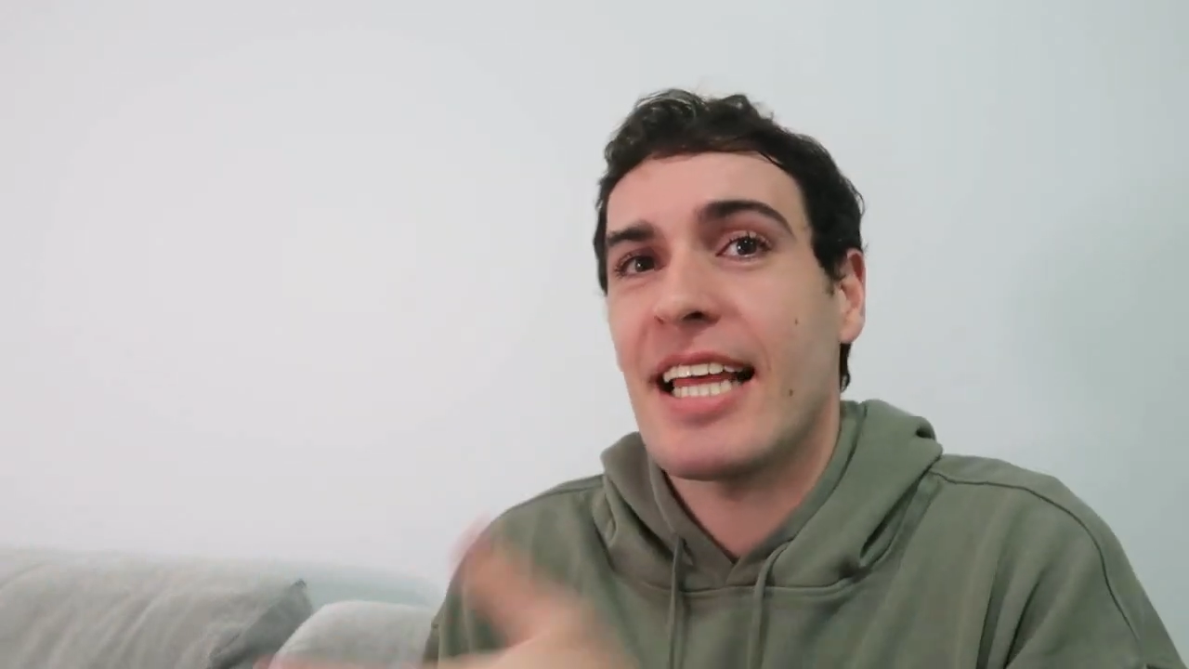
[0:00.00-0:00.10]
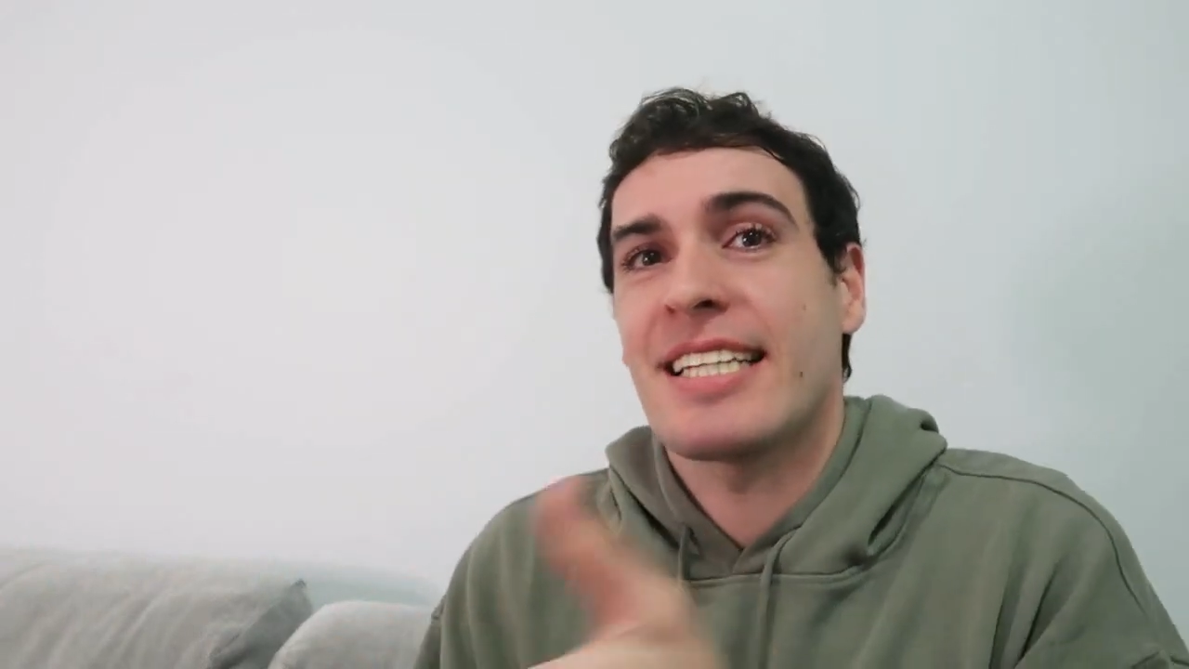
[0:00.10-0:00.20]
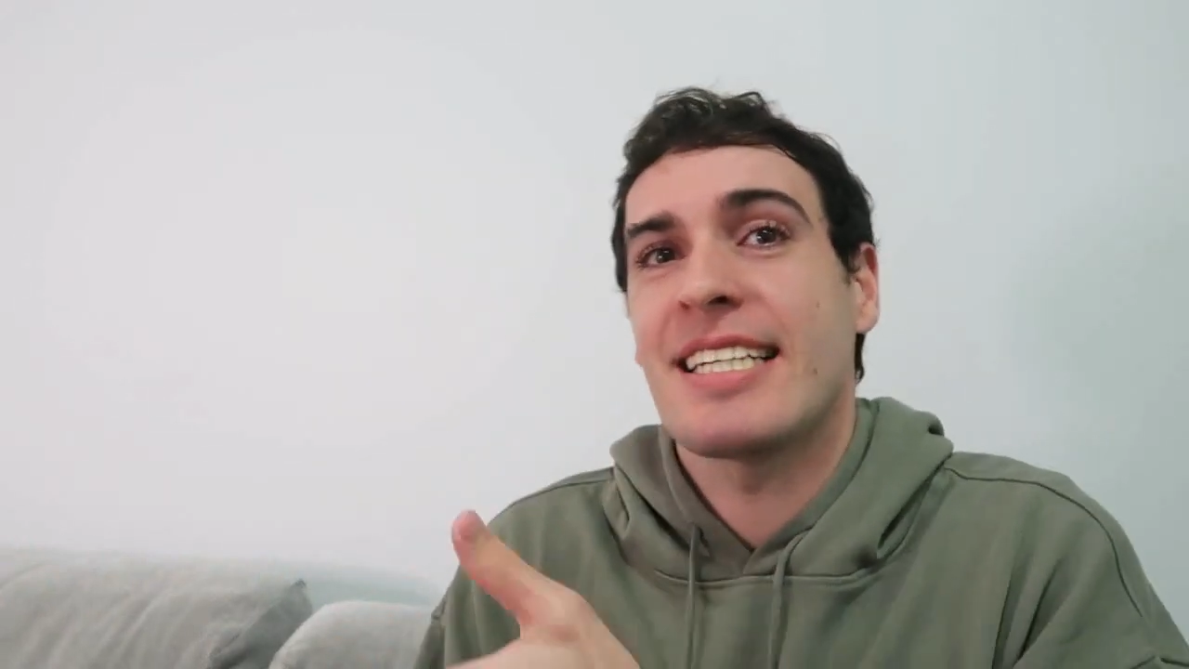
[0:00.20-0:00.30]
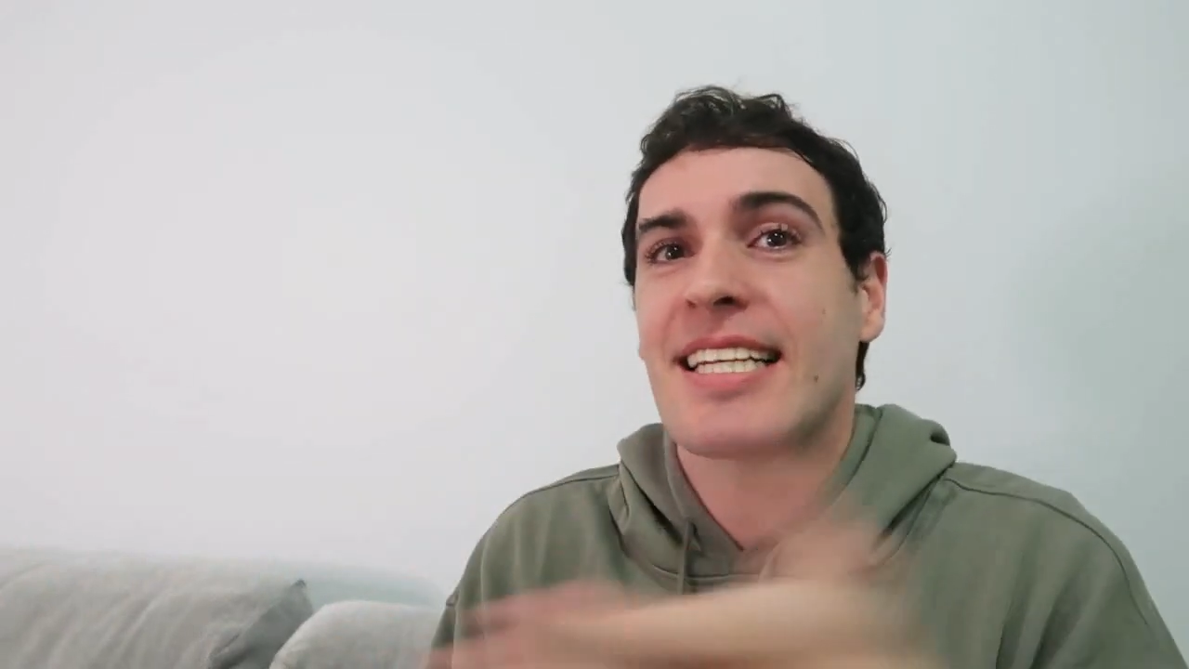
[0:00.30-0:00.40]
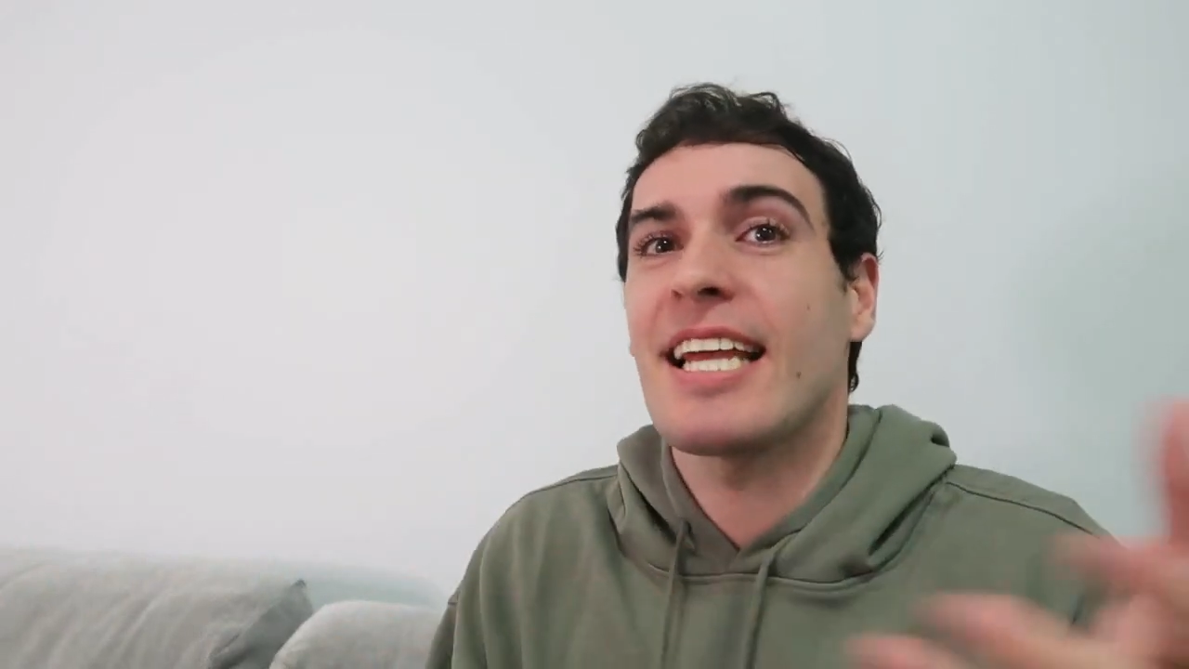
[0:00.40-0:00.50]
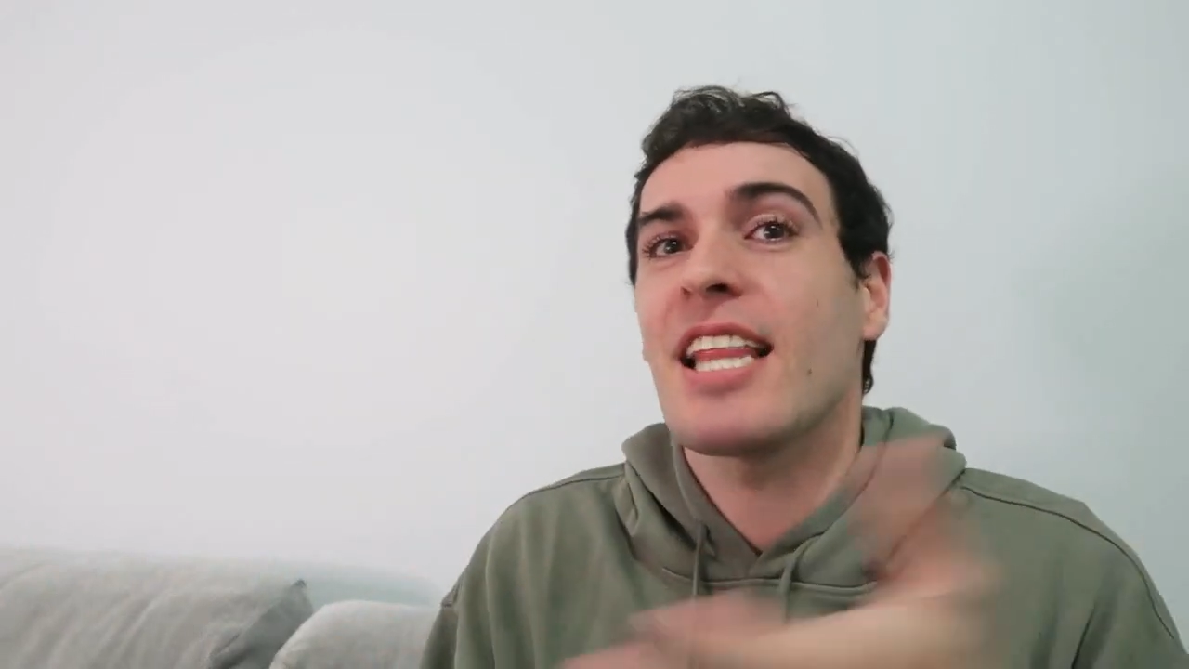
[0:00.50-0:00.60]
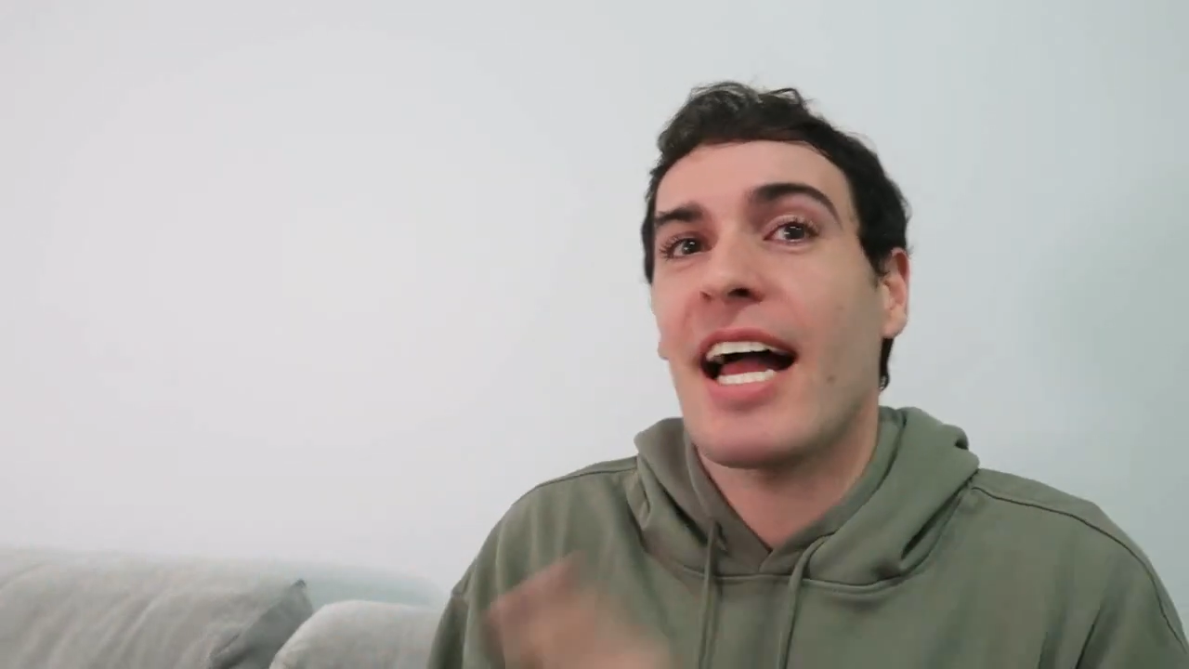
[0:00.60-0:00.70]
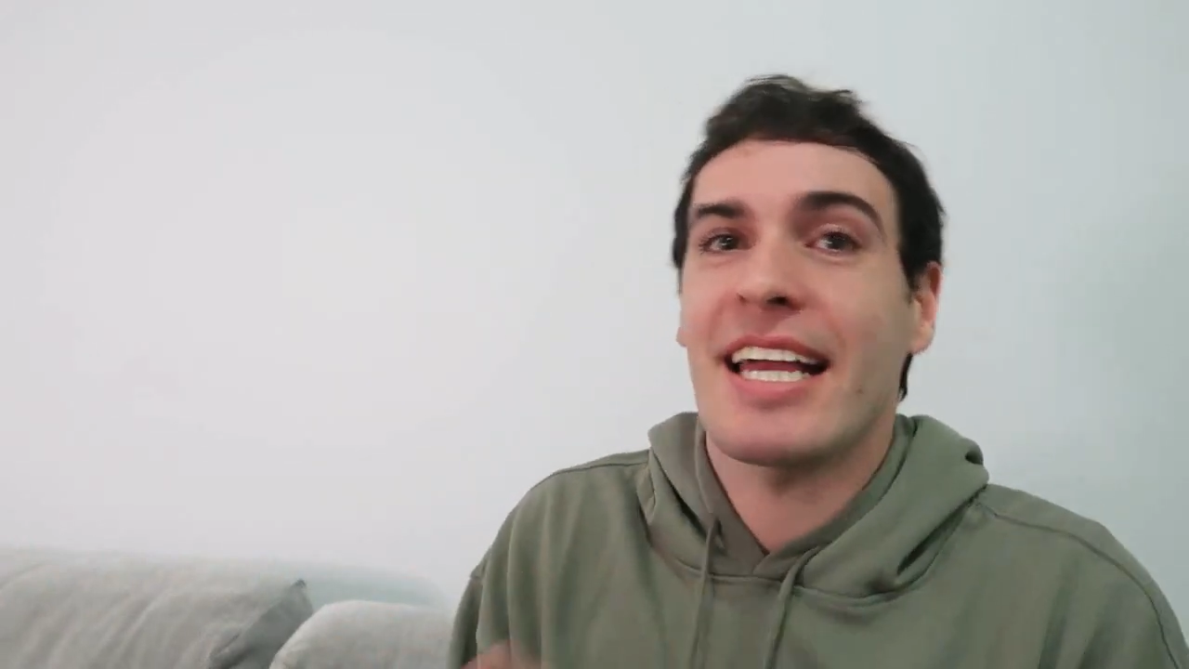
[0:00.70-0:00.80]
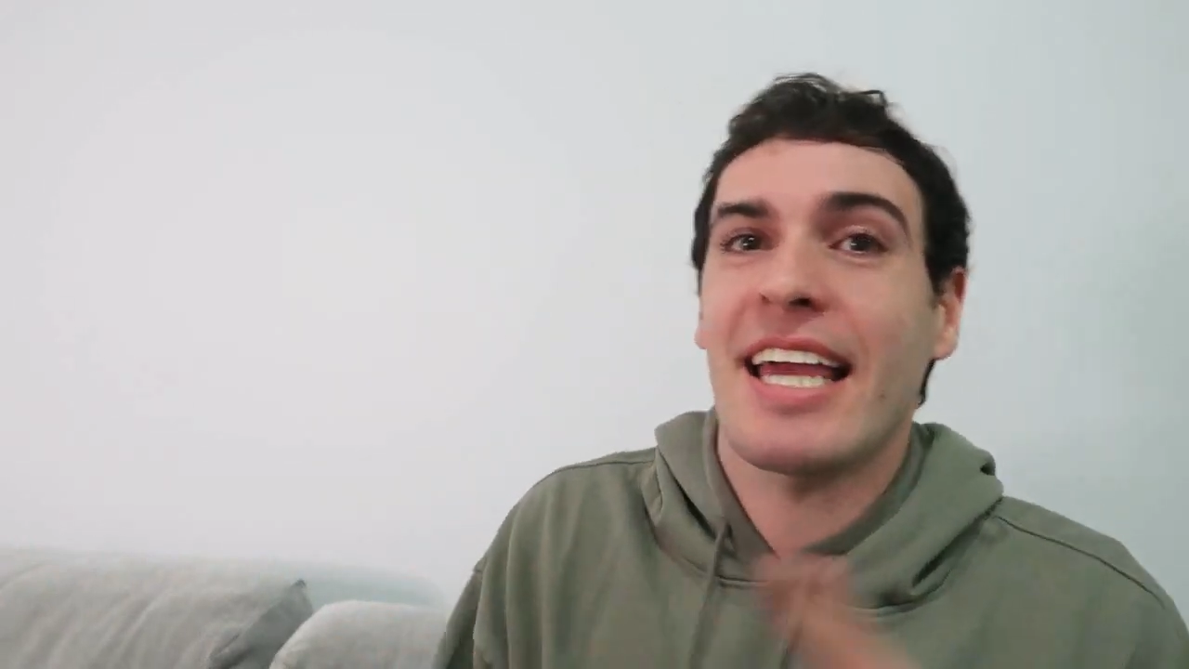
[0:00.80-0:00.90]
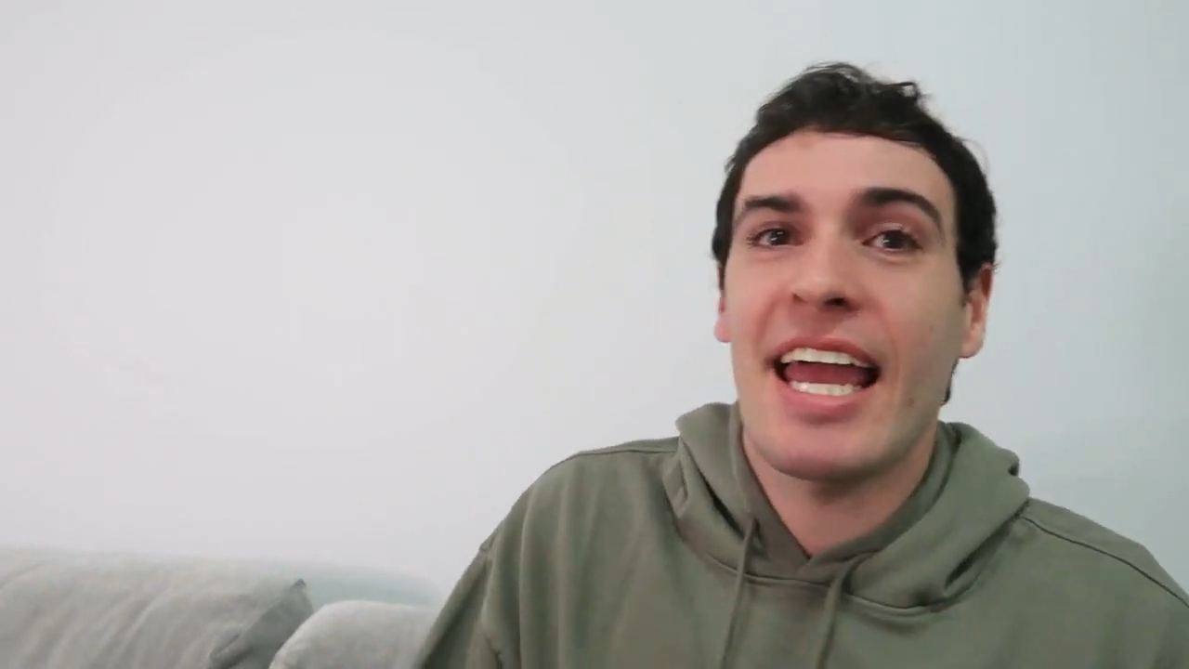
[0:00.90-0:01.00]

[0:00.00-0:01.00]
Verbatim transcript: Like, does he like